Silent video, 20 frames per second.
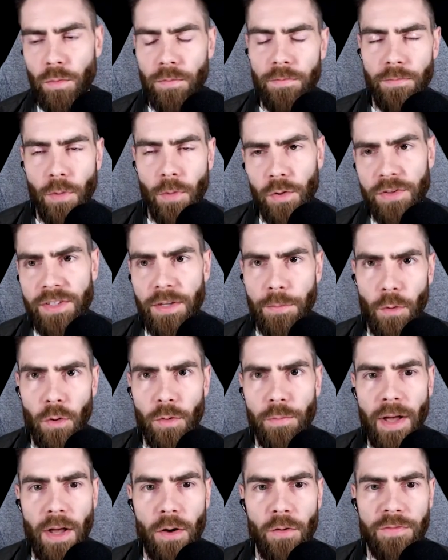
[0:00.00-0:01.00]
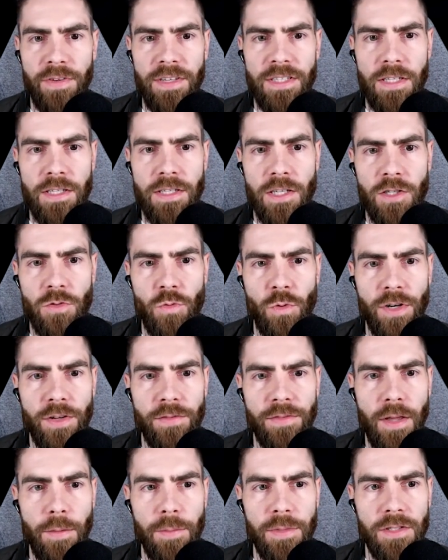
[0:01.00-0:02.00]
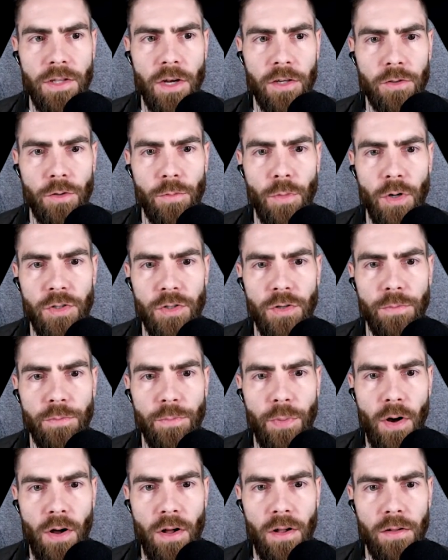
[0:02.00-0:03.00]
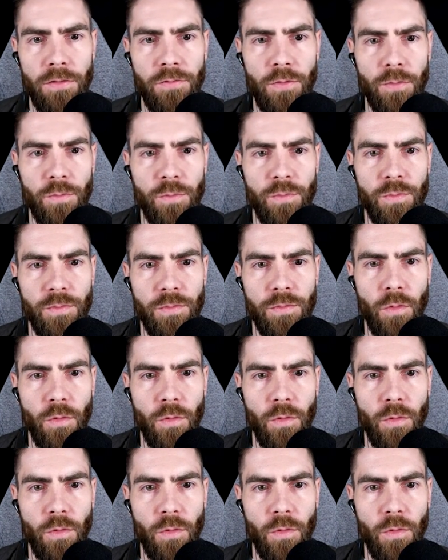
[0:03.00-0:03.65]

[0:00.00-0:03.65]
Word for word: multiple biophysicists one of them is dr Martin Pall from sure.